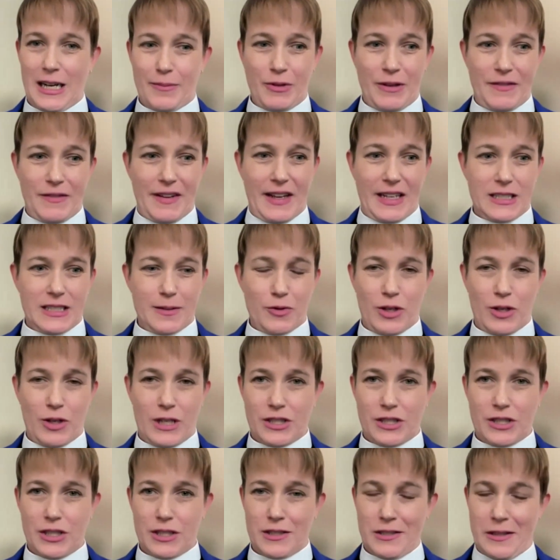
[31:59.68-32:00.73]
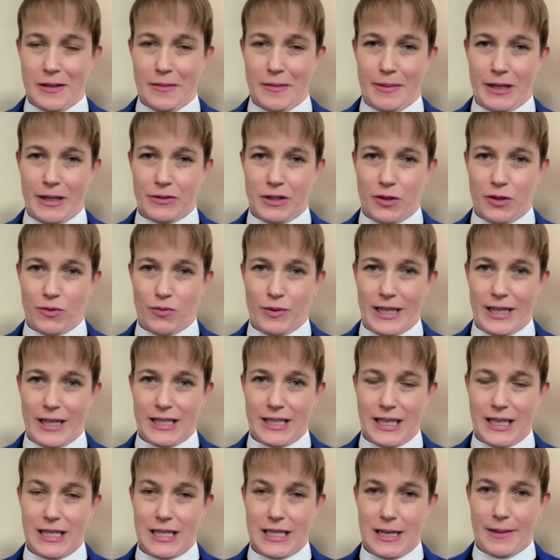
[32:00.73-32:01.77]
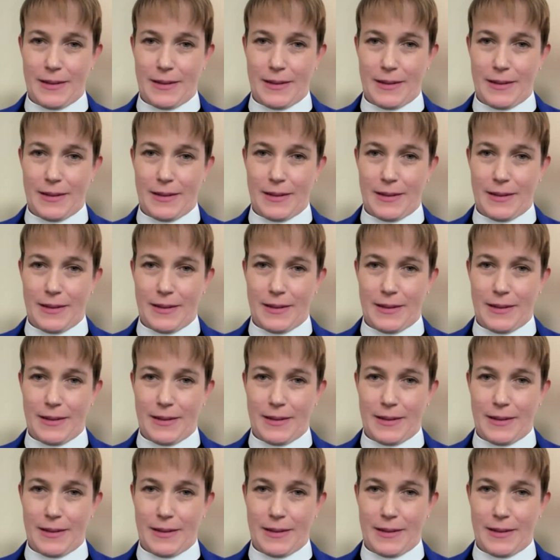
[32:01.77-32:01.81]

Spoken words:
We've had some questions about the race and